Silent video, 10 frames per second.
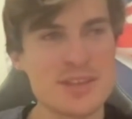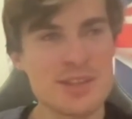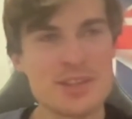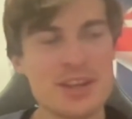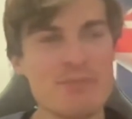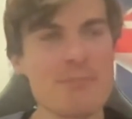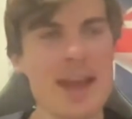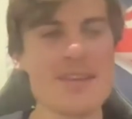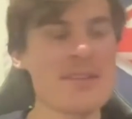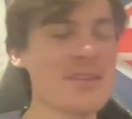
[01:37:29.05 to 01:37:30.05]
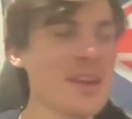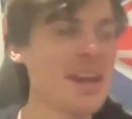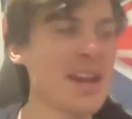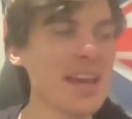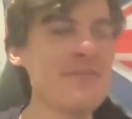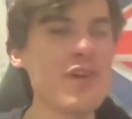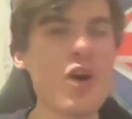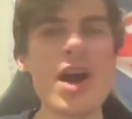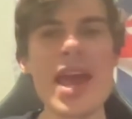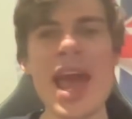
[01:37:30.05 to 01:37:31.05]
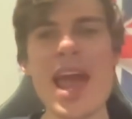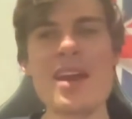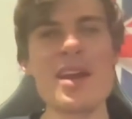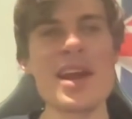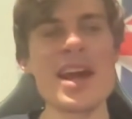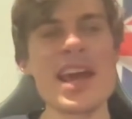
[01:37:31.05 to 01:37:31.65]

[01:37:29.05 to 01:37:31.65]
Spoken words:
And he said, mate, if I had